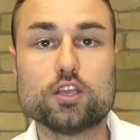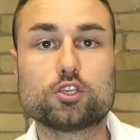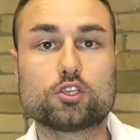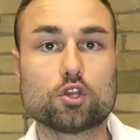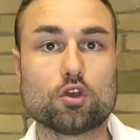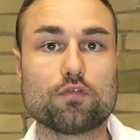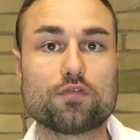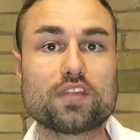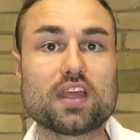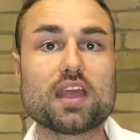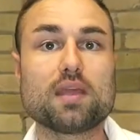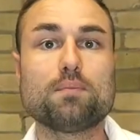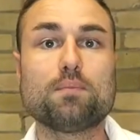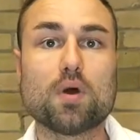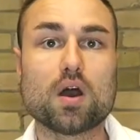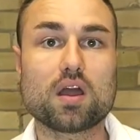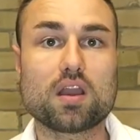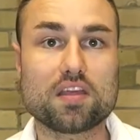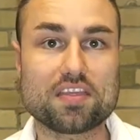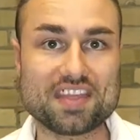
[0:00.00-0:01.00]
So if they
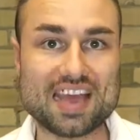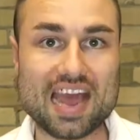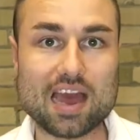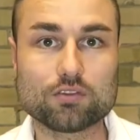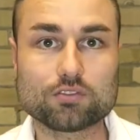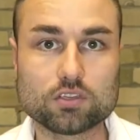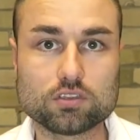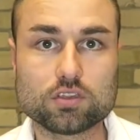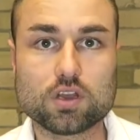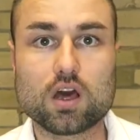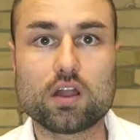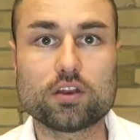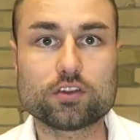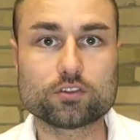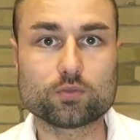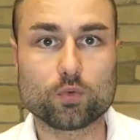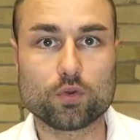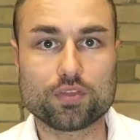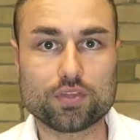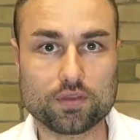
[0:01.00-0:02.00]
bought one thousand
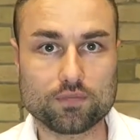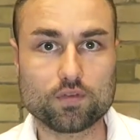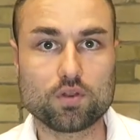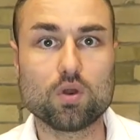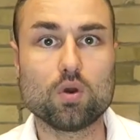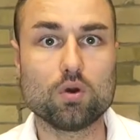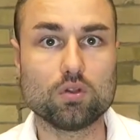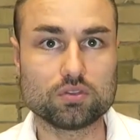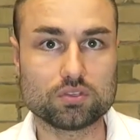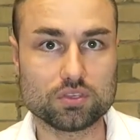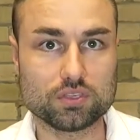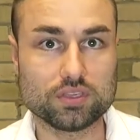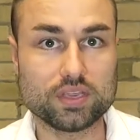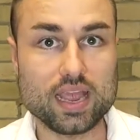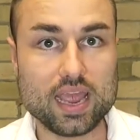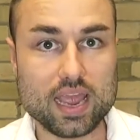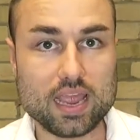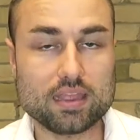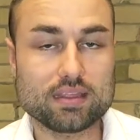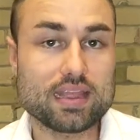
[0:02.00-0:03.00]
dollars worth of gold
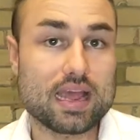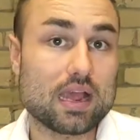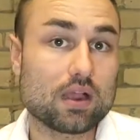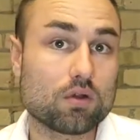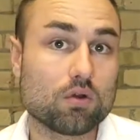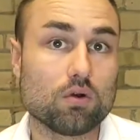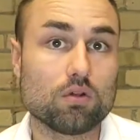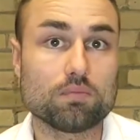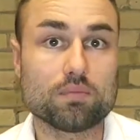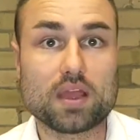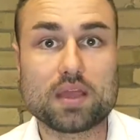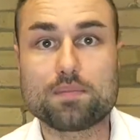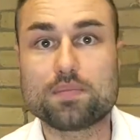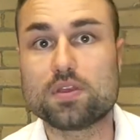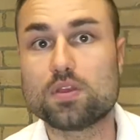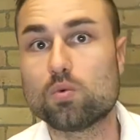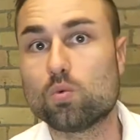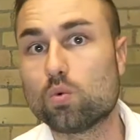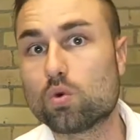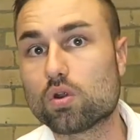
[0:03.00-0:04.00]
today, that gold might
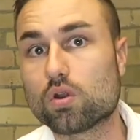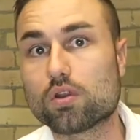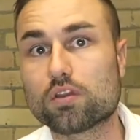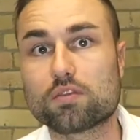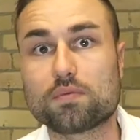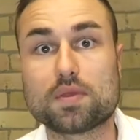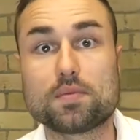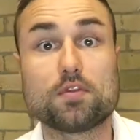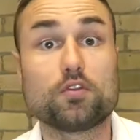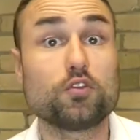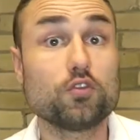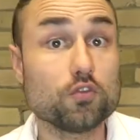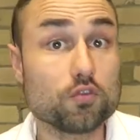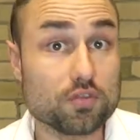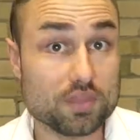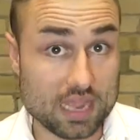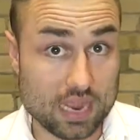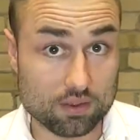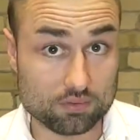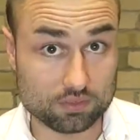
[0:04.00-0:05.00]
be worth maybe
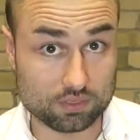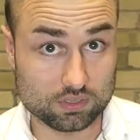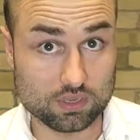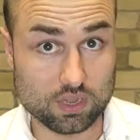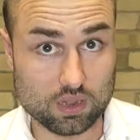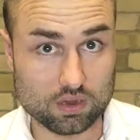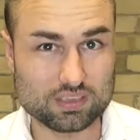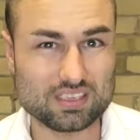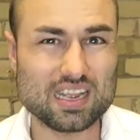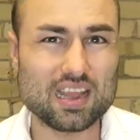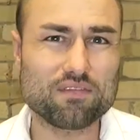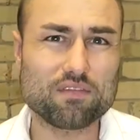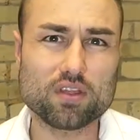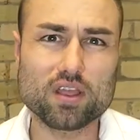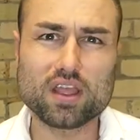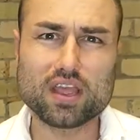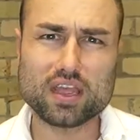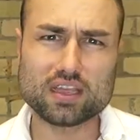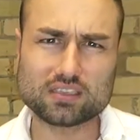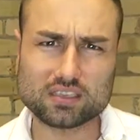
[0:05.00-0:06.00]
two thousand dollars. Yeah,
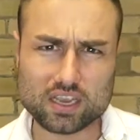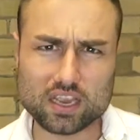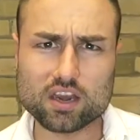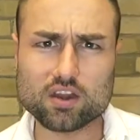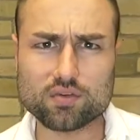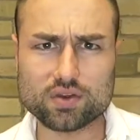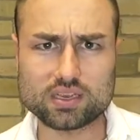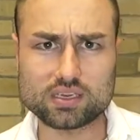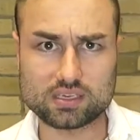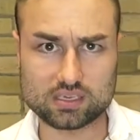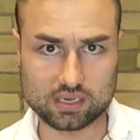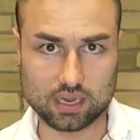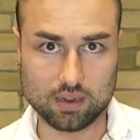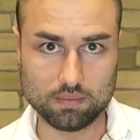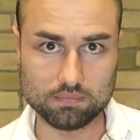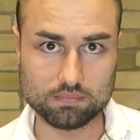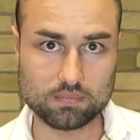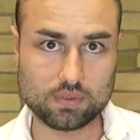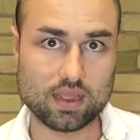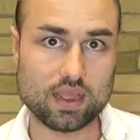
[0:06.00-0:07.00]
it's increased
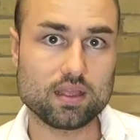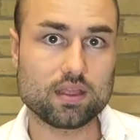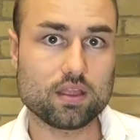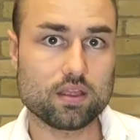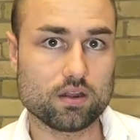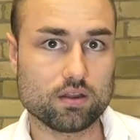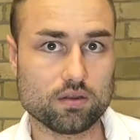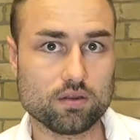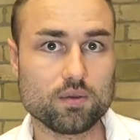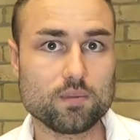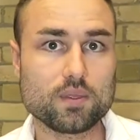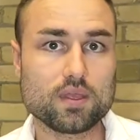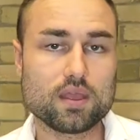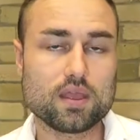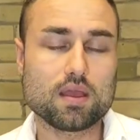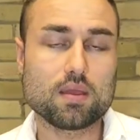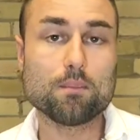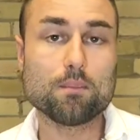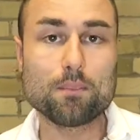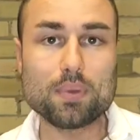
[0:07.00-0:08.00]
some, you know,
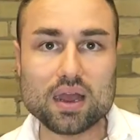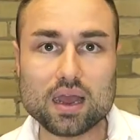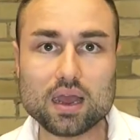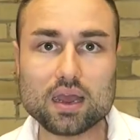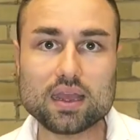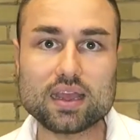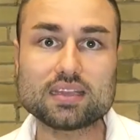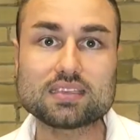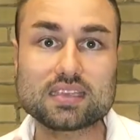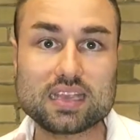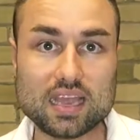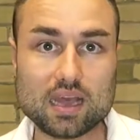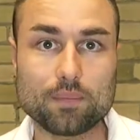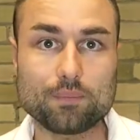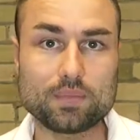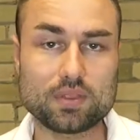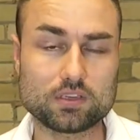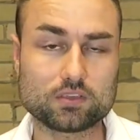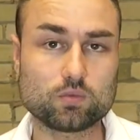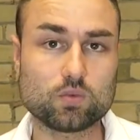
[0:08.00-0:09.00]
but it's
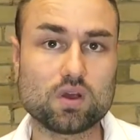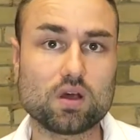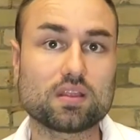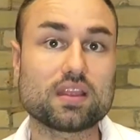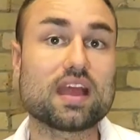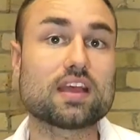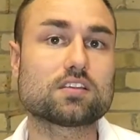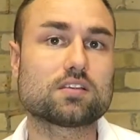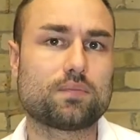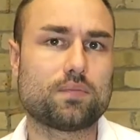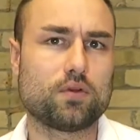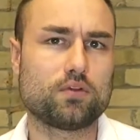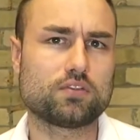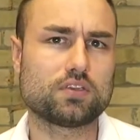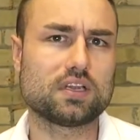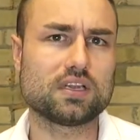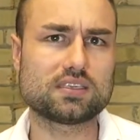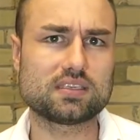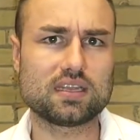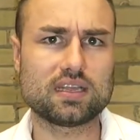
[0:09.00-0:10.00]
kept as well. As
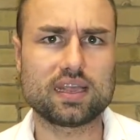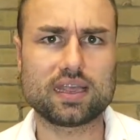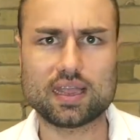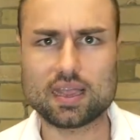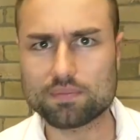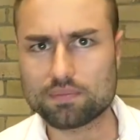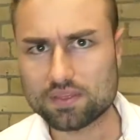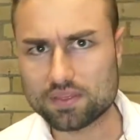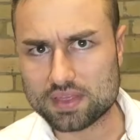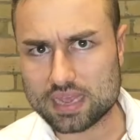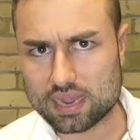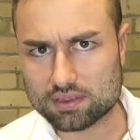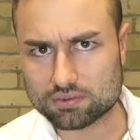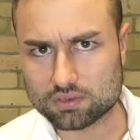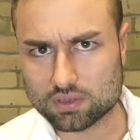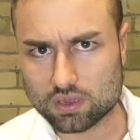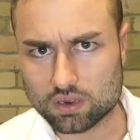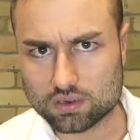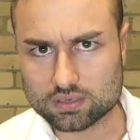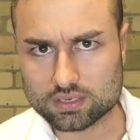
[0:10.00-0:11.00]
opposed to, let's say they kept one
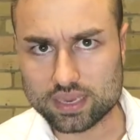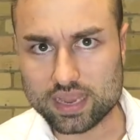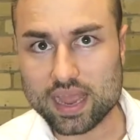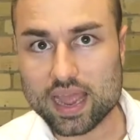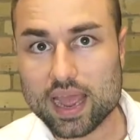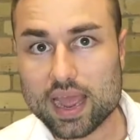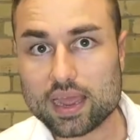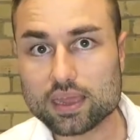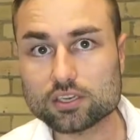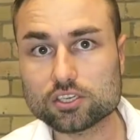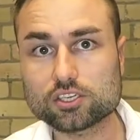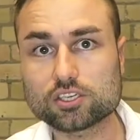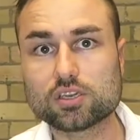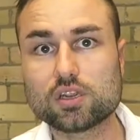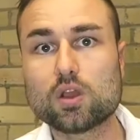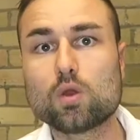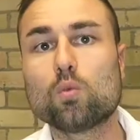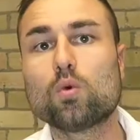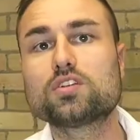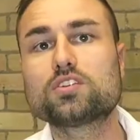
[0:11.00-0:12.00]
thousand dollars cash,
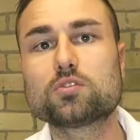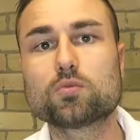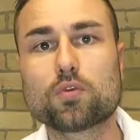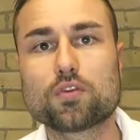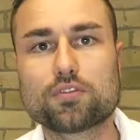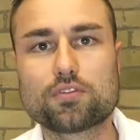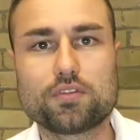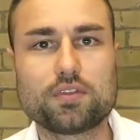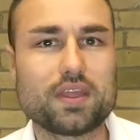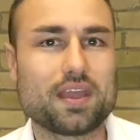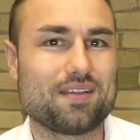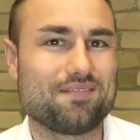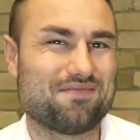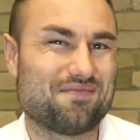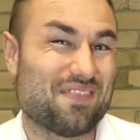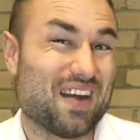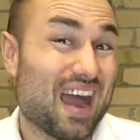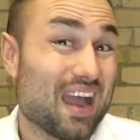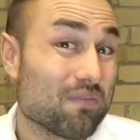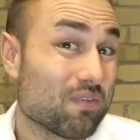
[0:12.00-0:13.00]
what's it worth
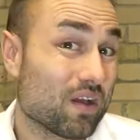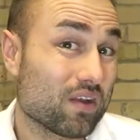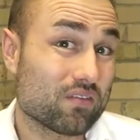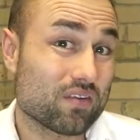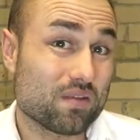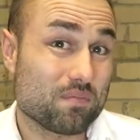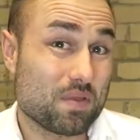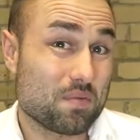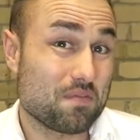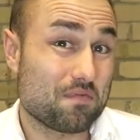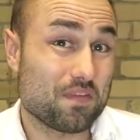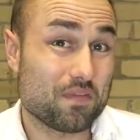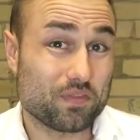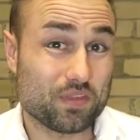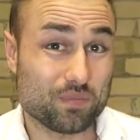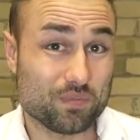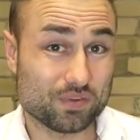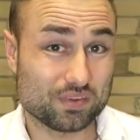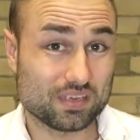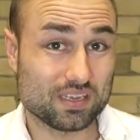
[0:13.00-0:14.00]
today? five hundred, maybe
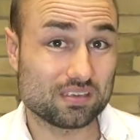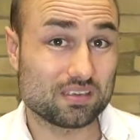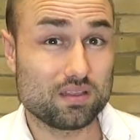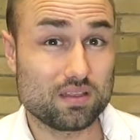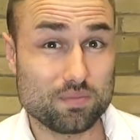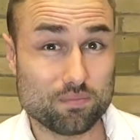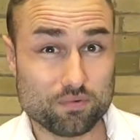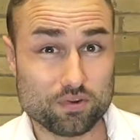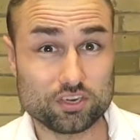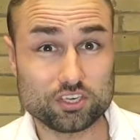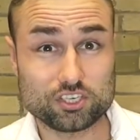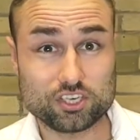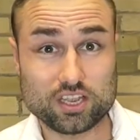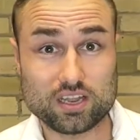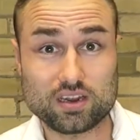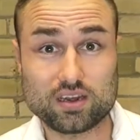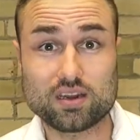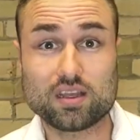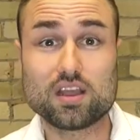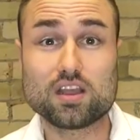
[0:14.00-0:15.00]
fifty percent it
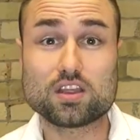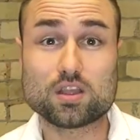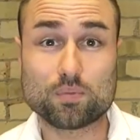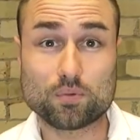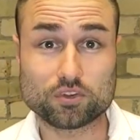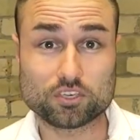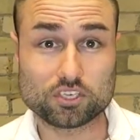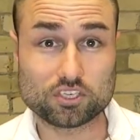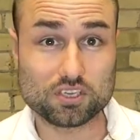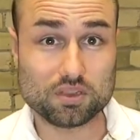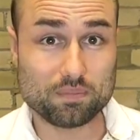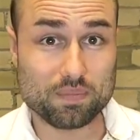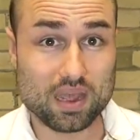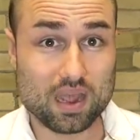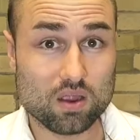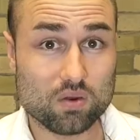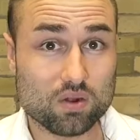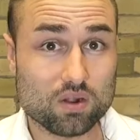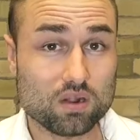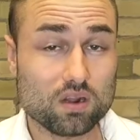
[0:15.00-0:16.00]
depreciated the purchasing
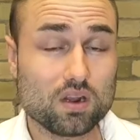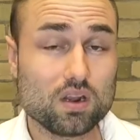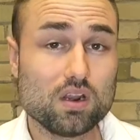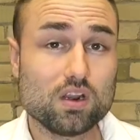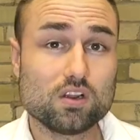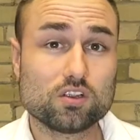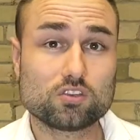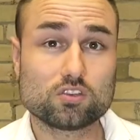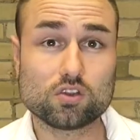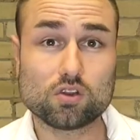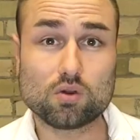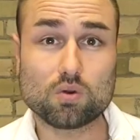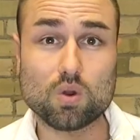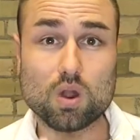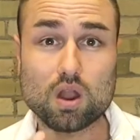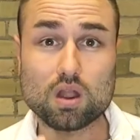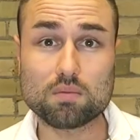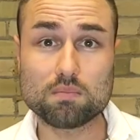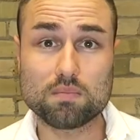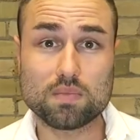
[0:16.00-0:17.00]
power.
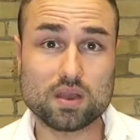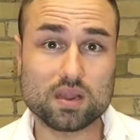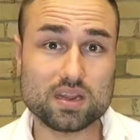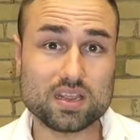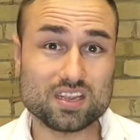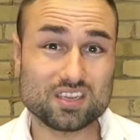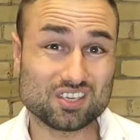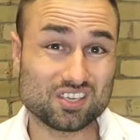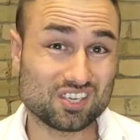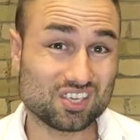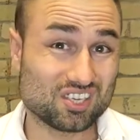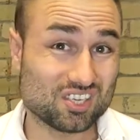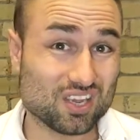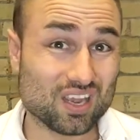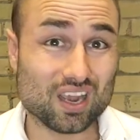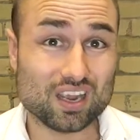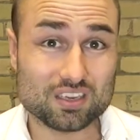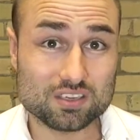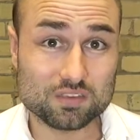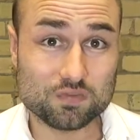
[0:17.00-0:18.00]
So our money
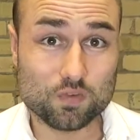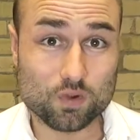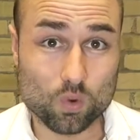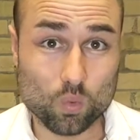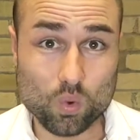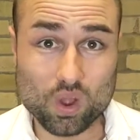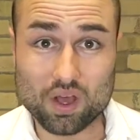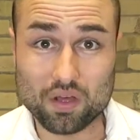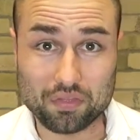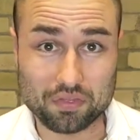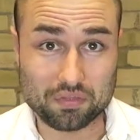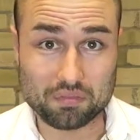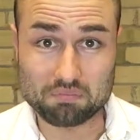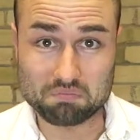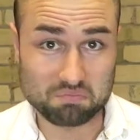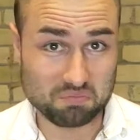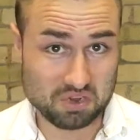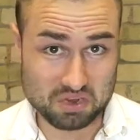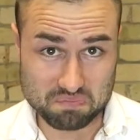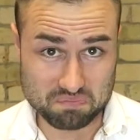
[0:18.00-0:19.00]
sucks for wealth
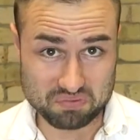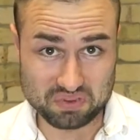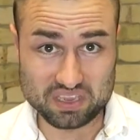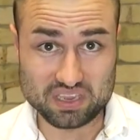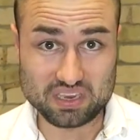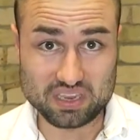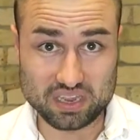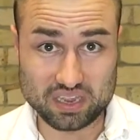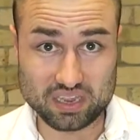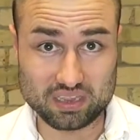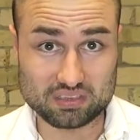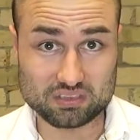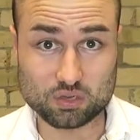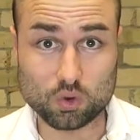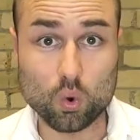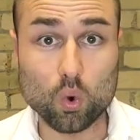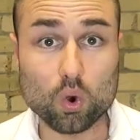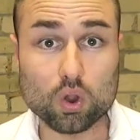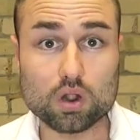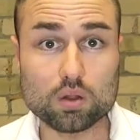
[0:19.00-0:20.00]
completely.
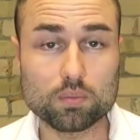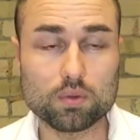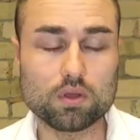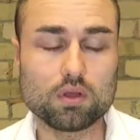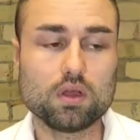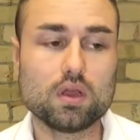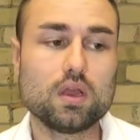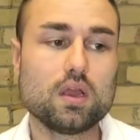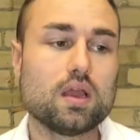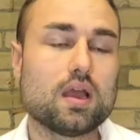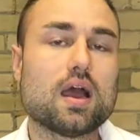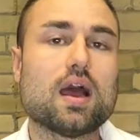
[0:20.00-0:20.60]
It's horrible.